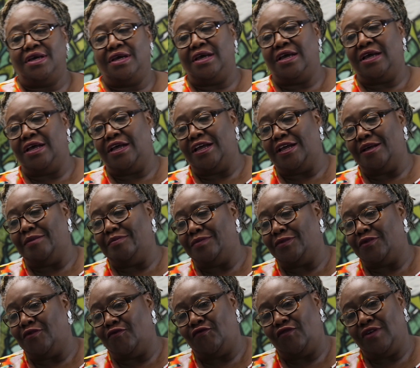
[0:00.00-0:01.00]

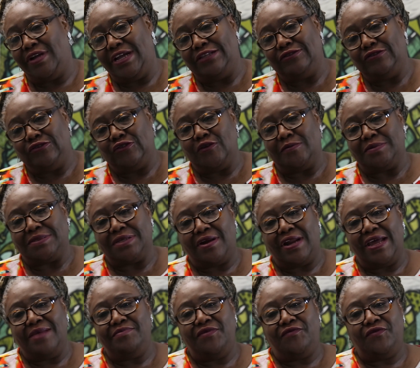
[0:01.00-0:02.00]
Don't forget to
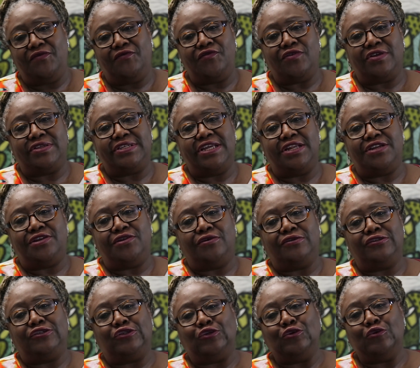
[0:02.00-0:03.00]
subscribe if you've not yet
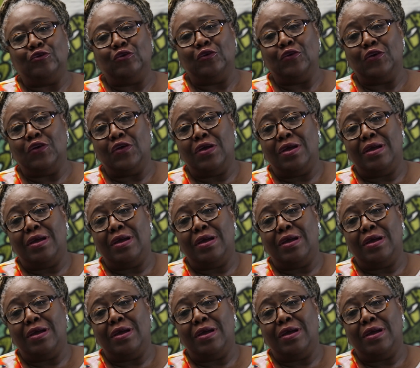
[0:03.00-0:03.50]
done so.